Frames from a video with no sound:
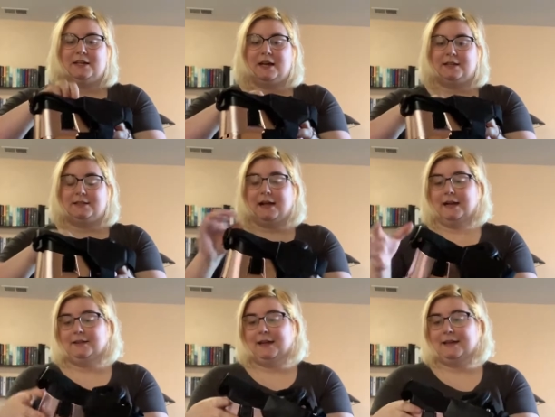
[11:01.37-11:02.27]
does.
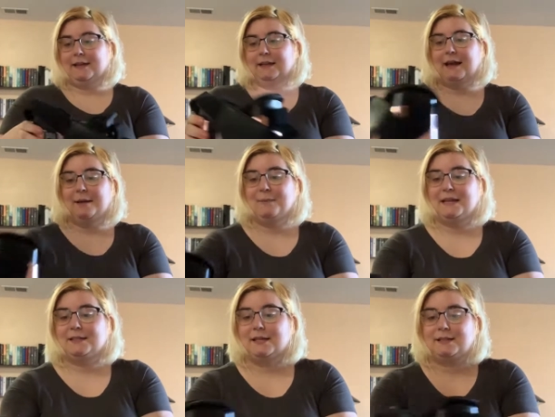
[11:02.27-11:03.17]
I like it. I
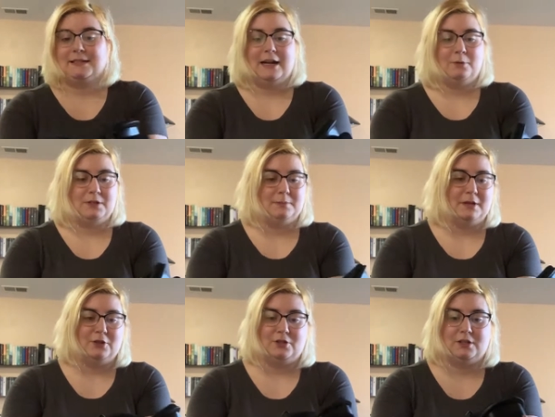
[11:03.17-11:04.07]
may test it out with some
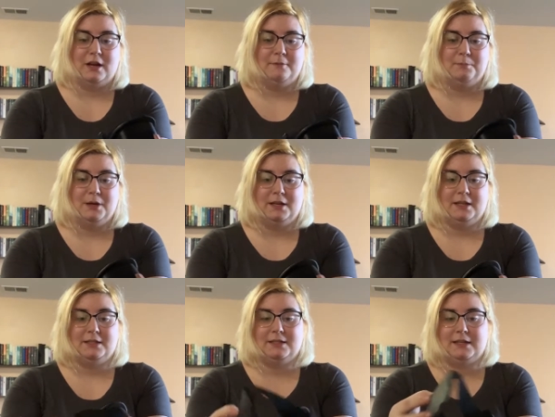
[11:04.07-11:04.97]
other stuff, but
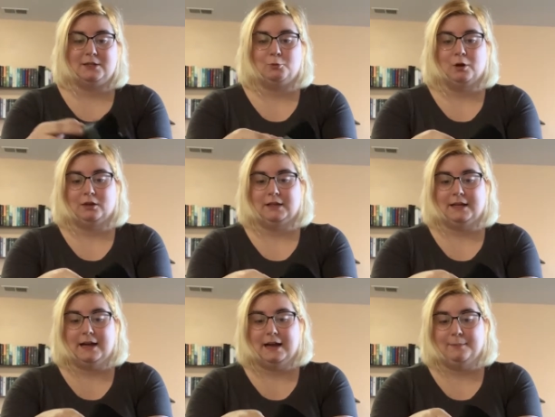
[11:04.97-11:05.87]
it's it's worth
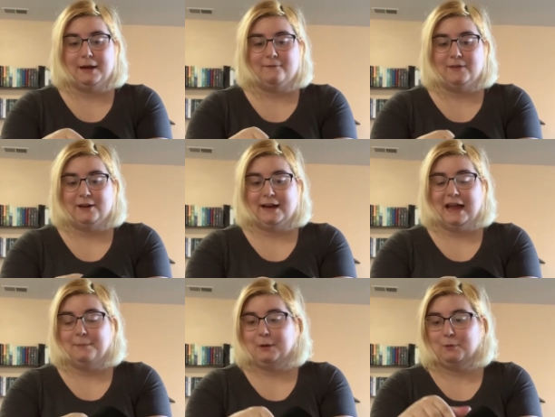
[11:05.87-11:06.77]
it. I'm I'm very
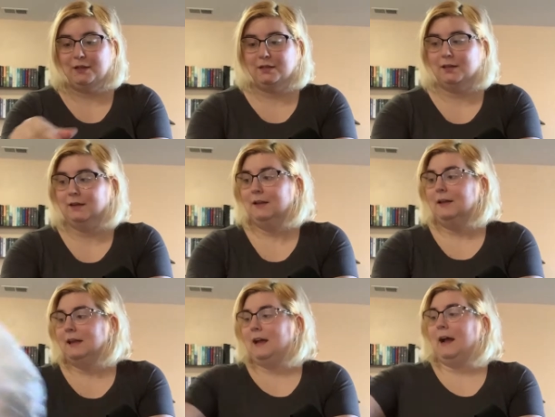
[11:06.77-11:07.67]
happy with it.
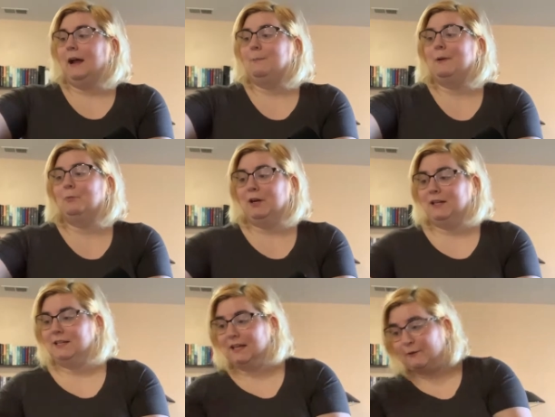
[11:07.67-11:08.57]
I've been wanting to get